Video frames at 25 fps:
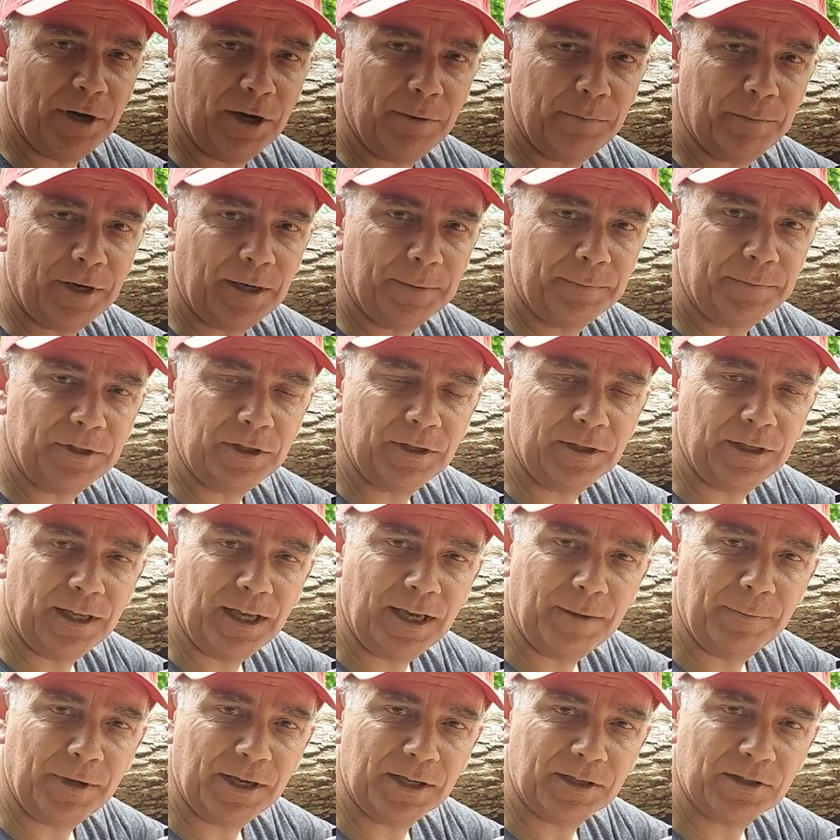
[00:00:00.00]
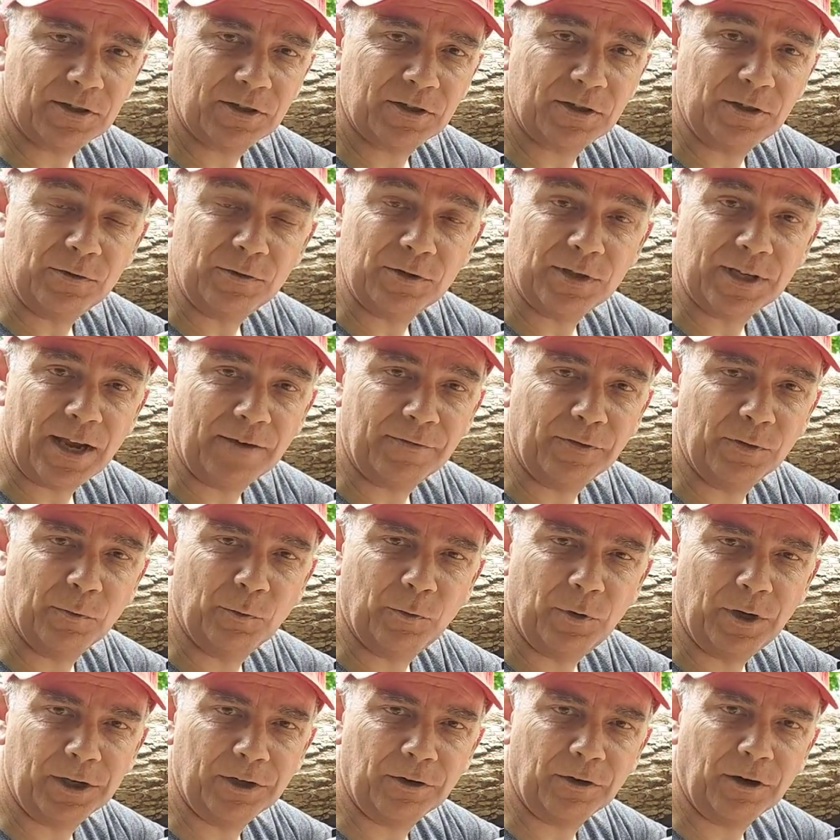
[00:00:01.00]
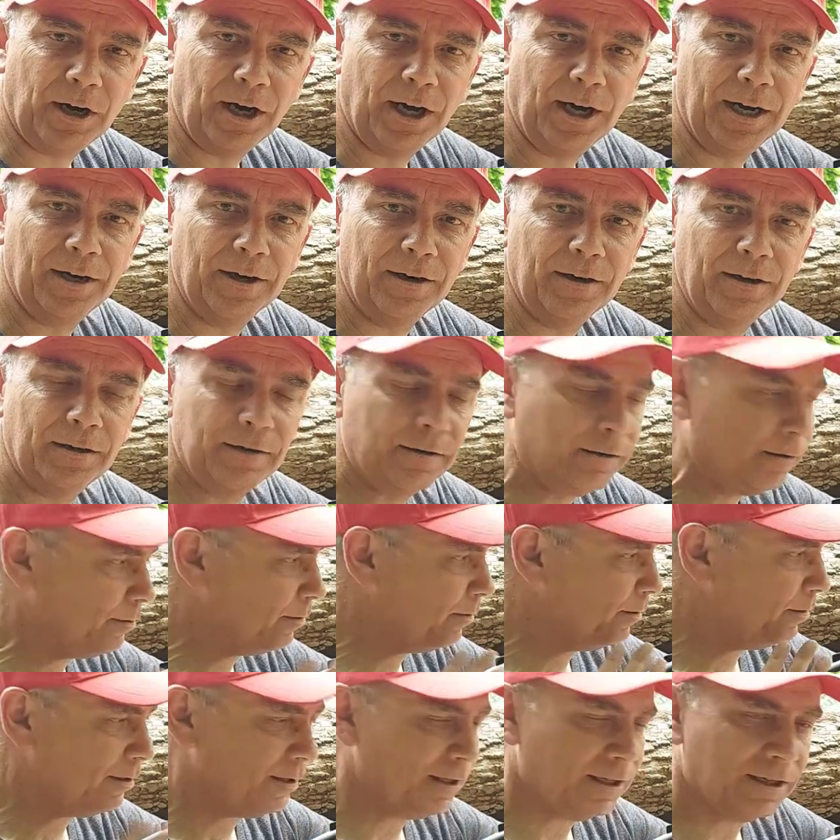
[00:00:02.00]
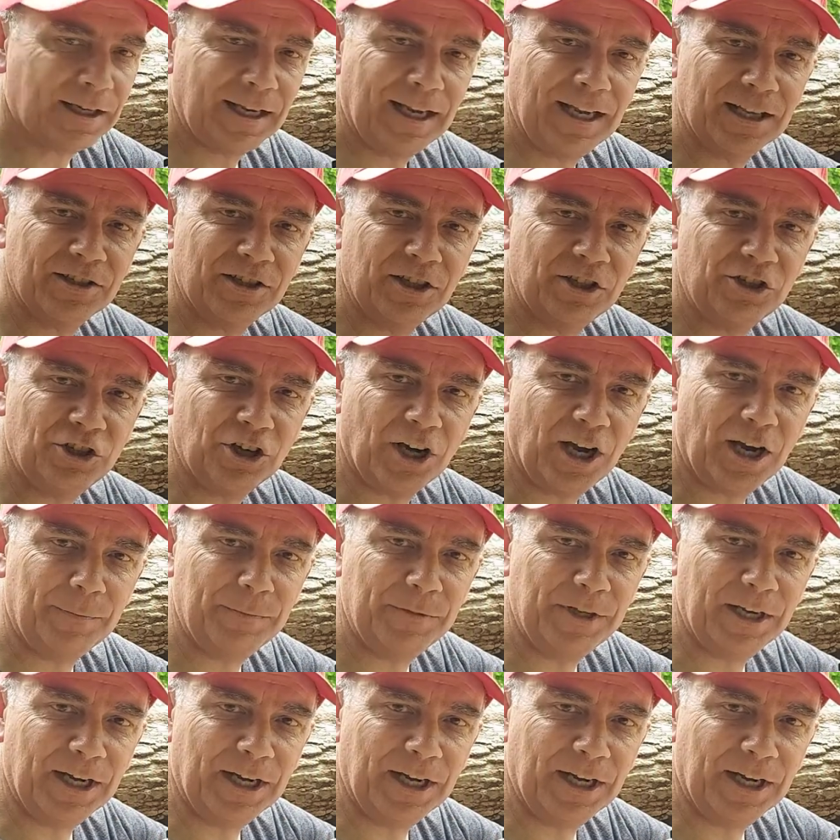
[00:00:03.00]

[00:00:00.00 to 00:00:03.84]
bump up to the MS271 or higher. Gets the job